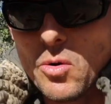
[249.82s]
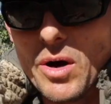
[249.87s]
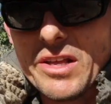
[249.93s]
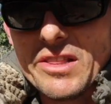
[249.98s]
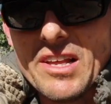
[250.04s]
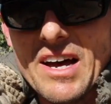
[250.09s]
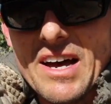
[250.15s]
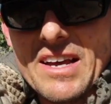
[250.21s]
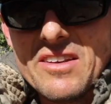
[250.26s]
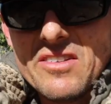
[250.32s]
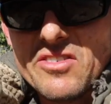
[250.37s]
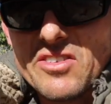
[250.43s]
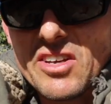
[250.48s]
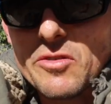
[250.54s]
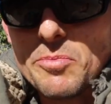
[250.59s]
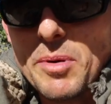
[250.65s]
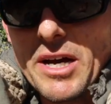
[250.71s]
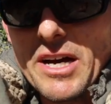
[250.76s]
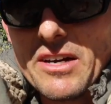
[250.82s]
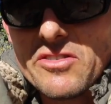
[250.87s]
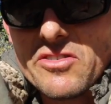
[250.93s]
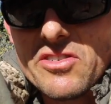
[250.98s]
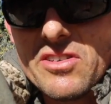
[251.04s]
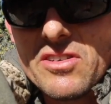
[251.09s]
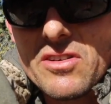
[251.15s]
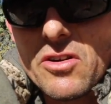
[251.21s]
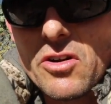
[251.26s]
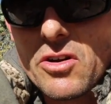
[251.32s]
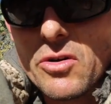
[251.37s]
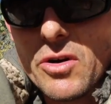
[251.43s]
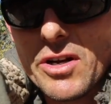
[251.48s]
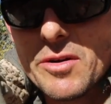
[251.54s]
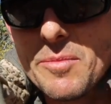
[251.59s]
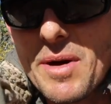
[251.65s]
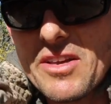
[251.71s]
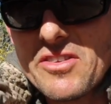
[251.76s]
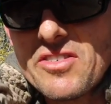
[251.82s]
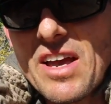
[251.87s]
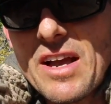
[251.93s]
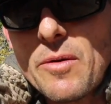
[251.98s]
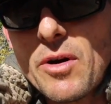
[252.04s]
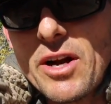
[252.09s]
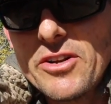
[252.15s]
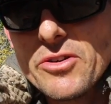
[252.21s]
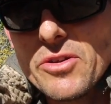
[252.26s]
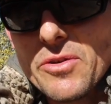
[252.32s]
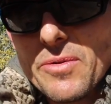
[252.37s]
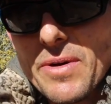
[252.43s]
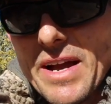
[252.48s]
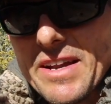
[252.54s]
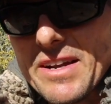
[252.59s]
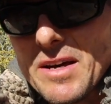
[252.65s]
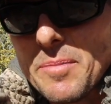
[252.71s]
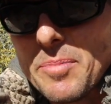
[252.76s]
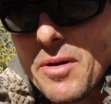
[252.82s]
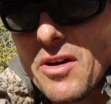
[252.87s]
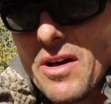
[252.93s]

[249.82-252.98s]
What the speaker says: online, $6, or go onto my site where I do the write-up.